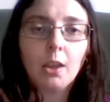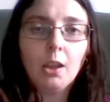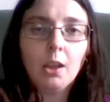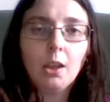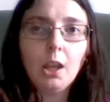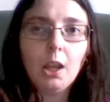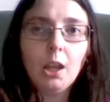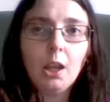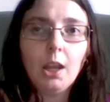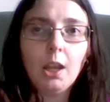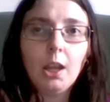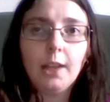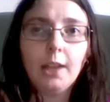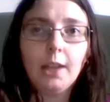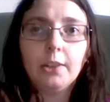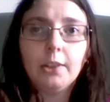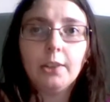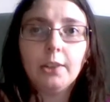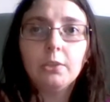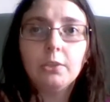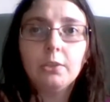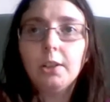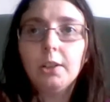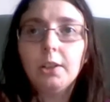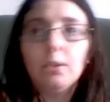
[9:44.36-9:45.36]
And it's
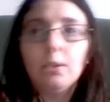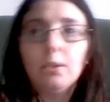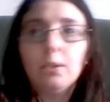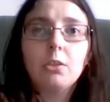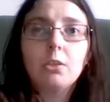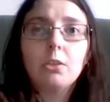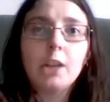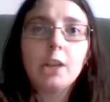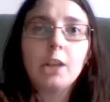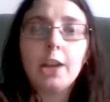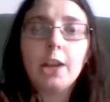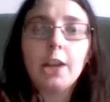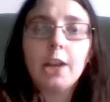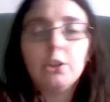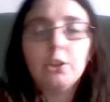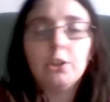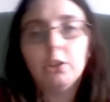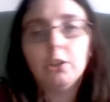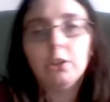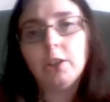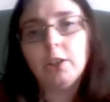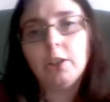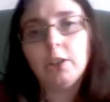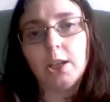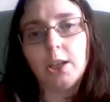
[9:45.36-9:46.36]
not indoctrination to
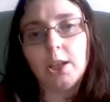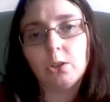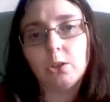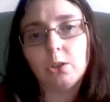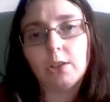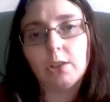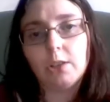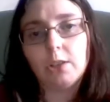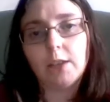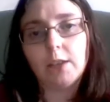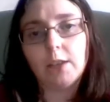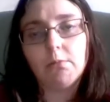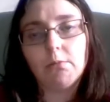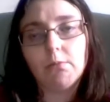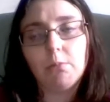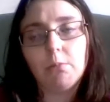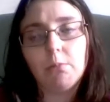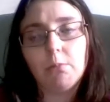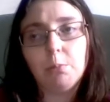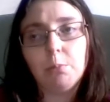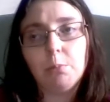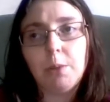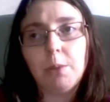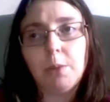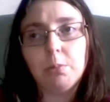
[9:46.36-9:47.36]
teach that
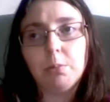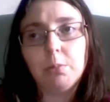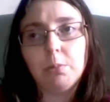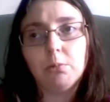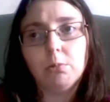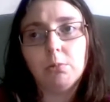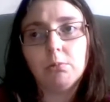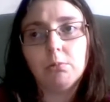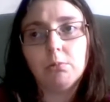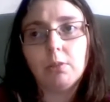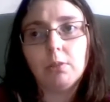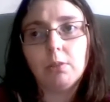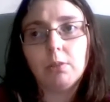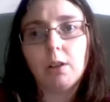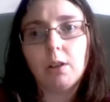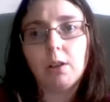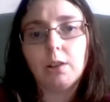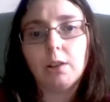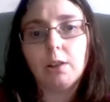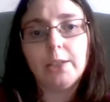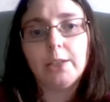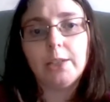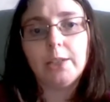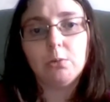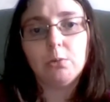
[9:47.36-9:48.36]
people are
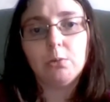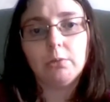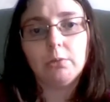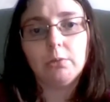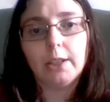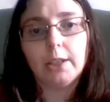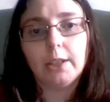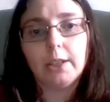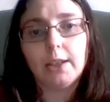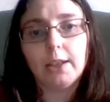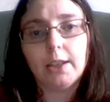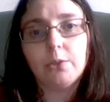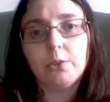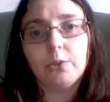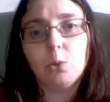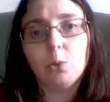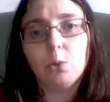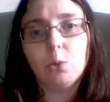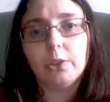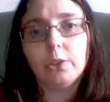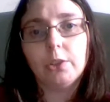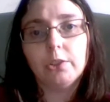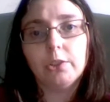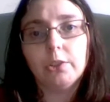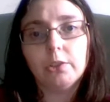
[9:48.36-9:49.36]
equal, that
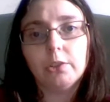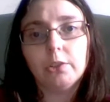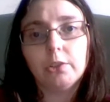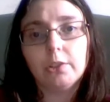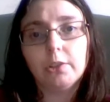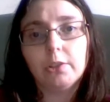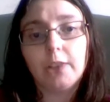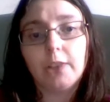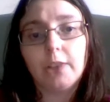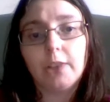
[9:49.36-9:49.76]
everyone's the same.